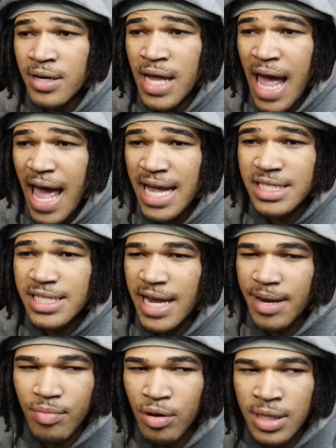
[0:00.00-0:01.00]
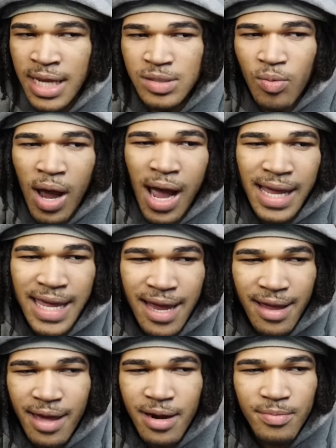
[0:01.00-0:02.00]
head shape, bro. That's why I
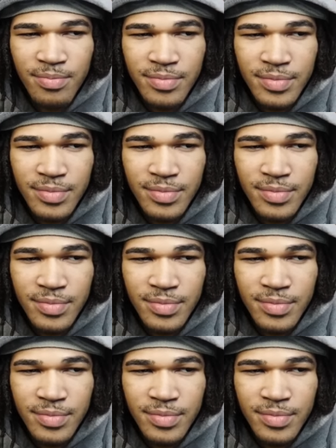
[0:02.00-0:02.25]
can't get them.